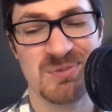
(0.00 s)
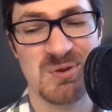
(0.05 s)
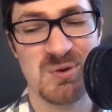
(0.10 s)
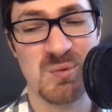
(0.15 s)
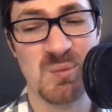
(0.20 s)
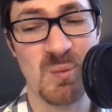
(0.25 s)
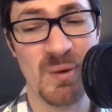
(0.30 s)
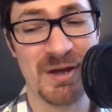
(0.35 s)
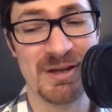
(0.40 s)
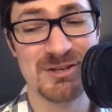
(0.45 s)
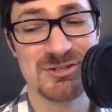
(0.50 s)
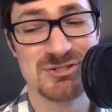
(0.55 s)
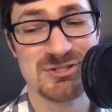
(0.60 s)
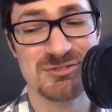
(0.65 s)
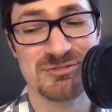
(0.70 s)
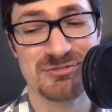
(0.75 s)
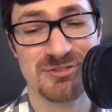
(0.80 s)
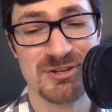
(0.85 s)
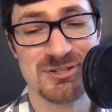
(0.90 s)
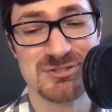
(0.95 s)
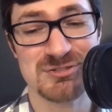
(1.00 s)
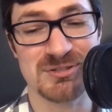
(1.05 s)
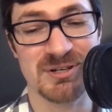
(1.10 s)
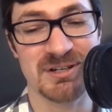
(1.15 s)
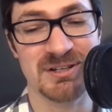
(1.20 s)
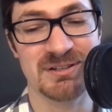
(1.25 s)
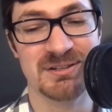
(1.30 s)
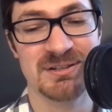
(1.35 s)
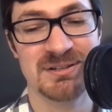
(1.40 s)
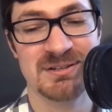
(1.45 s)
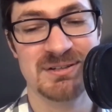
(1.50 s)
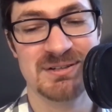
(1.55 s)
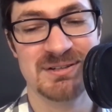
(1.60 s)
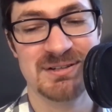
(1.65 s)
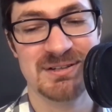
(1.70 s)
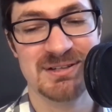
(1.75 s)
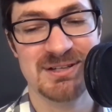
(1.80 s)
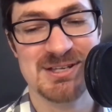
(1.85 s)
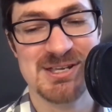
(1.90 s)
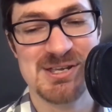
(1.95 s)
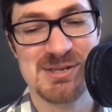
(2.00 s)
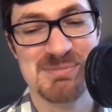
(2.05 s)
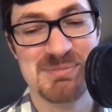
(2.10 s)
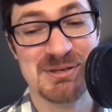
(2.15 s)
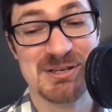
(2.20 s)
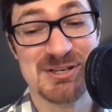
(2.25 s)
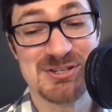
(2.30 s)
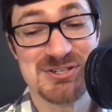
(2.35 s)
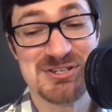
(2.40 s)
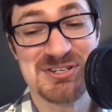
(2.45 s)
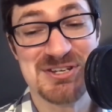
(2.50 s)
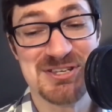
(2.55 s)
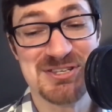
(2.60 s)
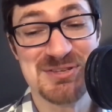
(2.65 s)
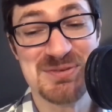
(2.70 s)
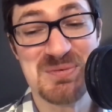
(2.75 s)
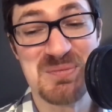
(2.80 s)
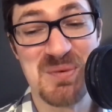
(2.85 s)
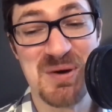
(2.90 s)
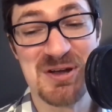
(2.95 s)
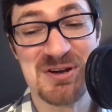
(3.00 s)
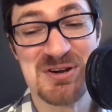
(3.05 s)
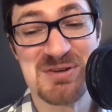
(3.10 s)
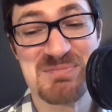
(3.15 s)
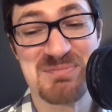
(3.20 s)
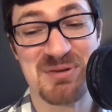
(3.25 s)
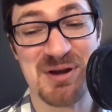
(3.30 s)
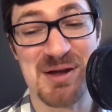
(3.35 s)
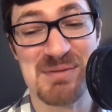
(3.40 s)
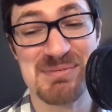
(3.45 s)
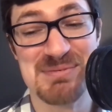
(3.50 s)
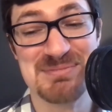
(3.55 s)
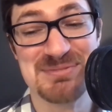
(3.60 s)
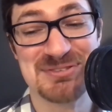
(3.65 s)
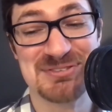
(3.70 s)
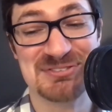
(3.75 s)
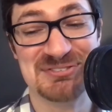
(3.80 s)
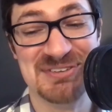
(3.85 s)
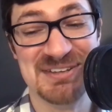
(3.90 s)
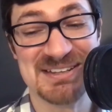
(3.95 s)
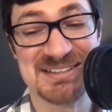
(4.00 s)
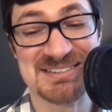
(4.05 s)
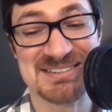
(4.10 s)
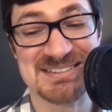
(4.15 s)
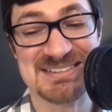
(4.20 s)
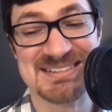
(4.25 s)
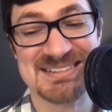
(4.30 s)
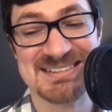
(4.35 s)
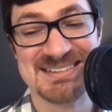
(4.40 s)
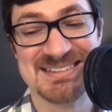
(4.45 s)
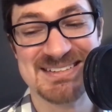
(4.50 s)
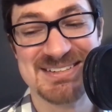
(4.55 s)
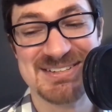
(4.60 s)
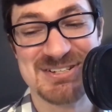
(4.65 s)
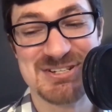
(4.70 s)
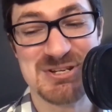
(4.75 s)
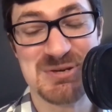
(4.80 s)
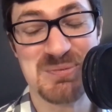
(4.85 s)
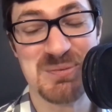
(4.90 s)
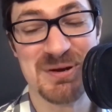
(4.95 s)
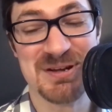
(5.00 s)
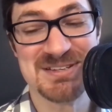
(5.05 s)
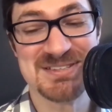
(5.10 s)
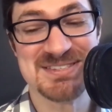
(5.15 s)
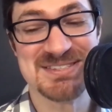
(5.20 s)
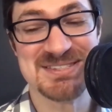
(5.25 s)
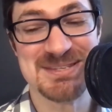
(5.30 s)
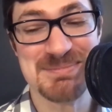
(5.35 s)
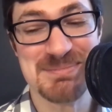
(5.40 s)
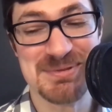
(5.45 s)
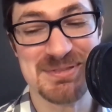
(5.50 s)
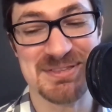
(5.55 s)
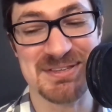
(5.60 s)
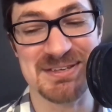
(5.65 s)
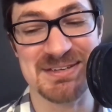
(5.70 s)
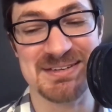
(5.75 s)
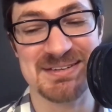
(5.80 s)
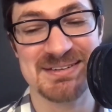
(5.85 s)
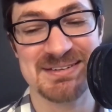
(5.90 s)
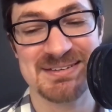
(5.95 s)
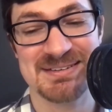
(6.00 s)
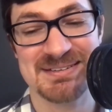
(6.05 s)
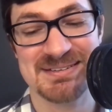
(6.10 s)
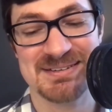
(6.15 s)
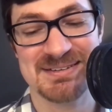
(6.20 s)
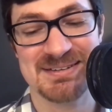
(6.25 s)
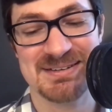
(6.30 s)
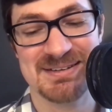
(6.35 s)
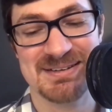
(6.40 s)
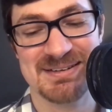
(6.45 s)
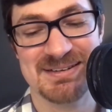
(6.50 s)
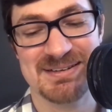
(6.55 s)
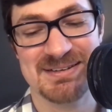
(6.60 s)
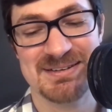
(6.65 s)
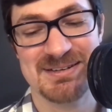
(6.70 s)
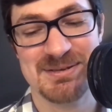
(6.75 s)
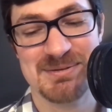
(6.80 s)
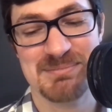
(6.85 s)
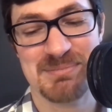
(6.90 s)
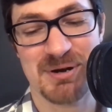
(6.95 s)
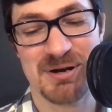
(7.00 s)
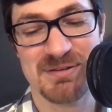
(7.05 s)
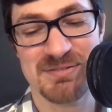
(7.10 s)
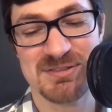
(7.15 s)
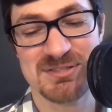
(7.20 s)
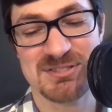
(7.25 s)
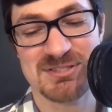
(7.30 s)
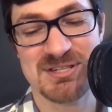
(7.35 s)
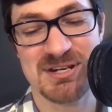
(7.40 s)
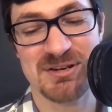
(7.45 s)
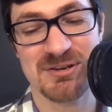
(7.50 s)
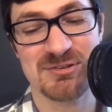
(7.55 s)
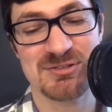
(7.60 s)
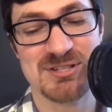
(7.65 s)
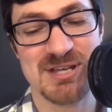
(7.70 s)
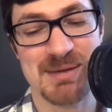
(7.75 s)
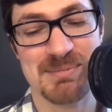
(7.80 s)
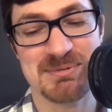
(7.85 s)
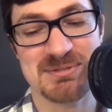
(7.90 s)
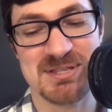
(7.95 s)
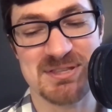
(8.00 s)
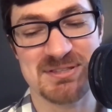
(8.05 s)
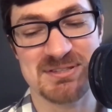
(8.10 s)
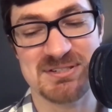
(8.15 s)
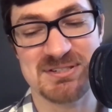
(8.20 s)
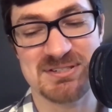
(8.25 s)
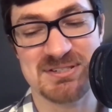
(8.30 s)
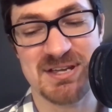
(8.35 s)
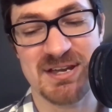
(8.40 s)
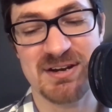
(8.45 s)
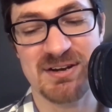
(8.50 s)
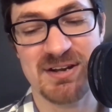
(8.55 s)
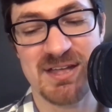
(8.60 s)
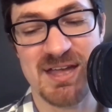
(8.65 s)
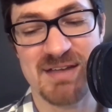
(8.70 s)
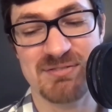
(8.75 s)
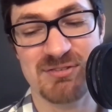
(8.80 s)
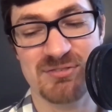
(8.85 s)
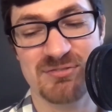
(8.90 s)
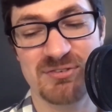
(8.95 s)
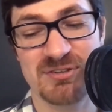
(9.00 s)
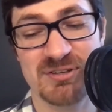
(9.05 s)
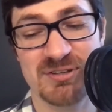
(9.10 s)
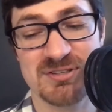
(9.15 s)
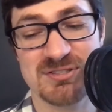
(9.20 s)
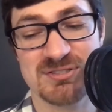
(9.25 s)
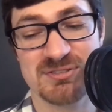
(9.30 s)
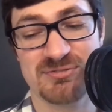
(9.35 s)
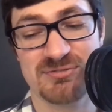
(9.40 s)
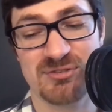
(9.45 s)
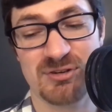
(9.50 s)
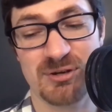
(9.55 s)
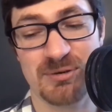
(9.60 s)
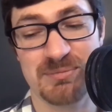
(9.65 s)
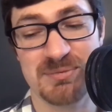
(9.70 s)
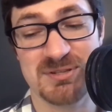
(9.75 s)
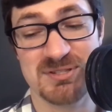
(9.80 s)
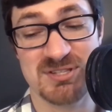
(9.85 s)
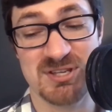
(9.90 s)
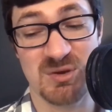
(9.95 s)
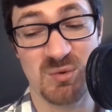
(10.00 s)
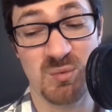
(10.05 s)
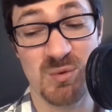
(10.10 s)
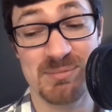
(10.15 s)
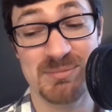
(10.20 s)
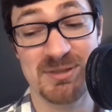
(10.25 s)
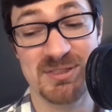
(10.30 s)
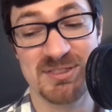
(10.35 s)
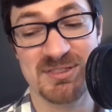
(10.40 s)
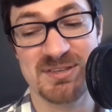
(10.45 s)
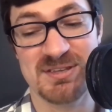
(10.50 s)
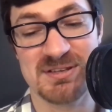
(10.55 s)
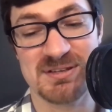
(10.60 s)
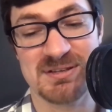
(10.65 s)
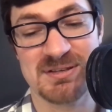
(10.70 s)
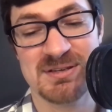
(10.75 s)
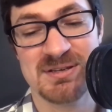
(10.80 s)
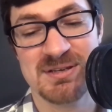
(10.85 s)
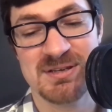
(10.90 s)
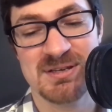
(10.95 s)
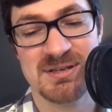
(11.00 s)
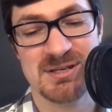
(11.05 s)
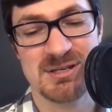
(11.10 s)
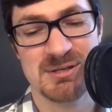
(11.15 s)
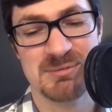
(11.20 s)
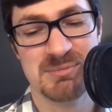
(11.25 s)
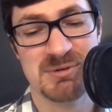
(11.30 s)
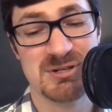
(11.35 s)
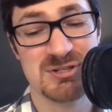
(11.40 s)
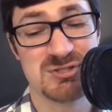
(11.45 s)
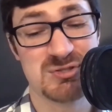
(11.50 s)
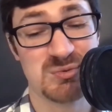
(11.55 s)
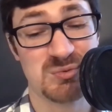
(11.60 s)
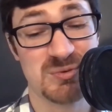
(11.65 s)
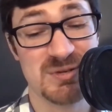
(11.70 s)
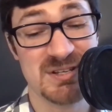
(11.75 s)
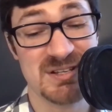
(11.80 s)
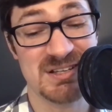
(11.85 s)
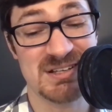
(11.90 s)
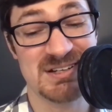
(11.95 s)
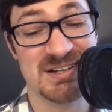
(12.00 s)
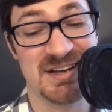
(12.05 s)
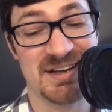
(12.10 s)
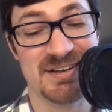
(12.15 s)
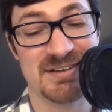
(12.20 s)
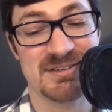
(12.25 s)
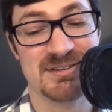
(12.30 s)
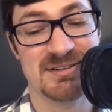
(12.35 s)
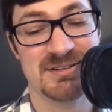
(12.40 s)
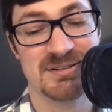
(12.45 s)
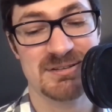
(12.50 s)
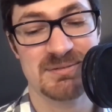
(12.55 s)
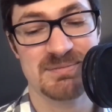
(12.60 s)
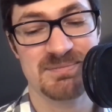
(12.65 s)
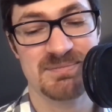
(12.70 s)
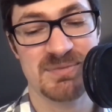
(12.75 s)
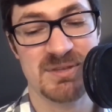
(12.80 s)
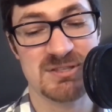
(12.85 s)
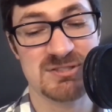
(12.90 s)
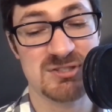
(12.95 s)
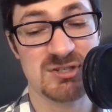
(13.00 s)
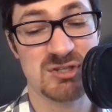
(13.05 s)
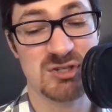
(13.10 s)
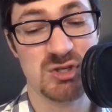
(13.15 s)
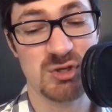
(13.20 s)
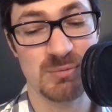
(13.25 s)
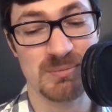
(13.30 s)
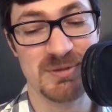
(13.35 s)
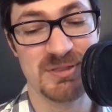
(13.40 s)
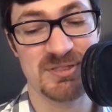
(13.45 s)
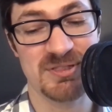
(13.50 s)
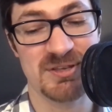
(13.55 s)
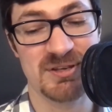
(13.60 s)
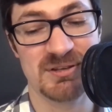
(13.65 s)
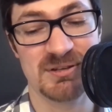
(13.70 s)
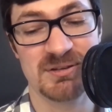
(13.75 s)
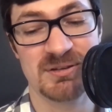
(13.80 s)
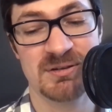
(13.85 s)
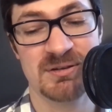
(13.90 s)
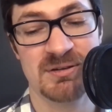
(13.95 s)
Why is she frustrated? Because she doesn't want her problems fixed. She wants sympathy. Part of the stereotype is that the desire to have your feelings affirmed is a woman thing, but it's really not. It's a human thing.